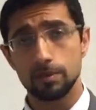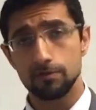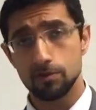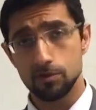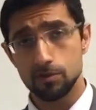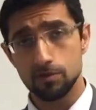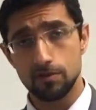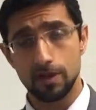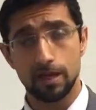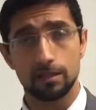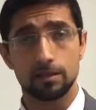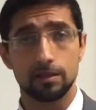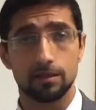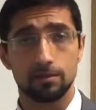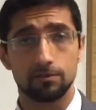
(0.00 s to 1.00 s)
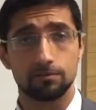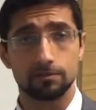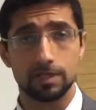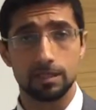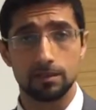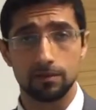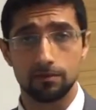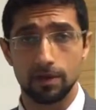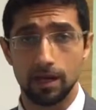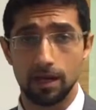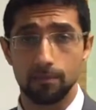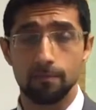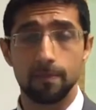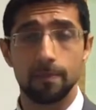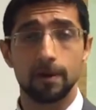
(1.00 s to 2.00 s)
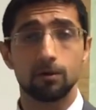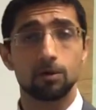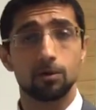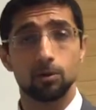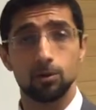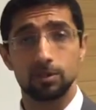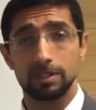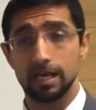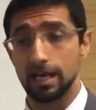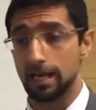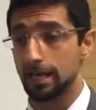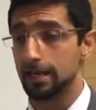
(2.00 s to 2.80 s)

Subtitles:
If you do that, they're called